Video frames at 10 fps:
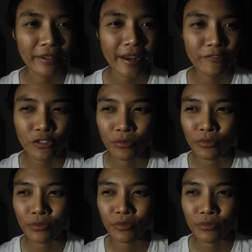They have to
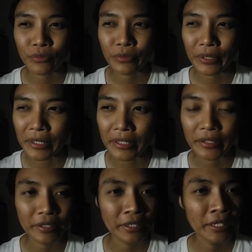
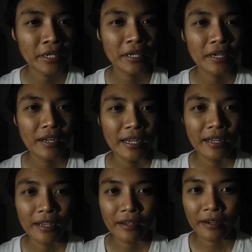learn
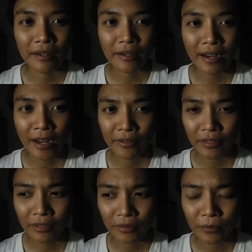how
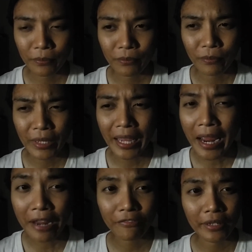to
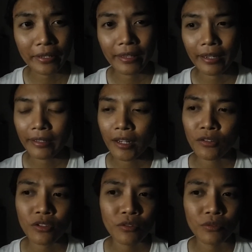behave like that,
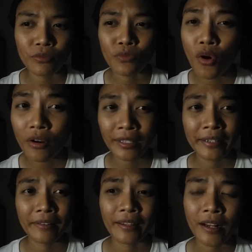how to walk
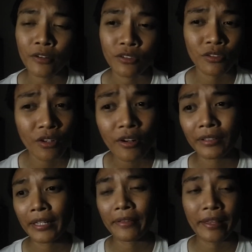like that, how to
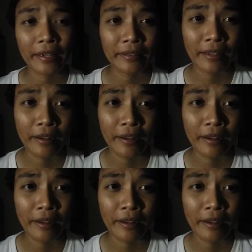talk like that.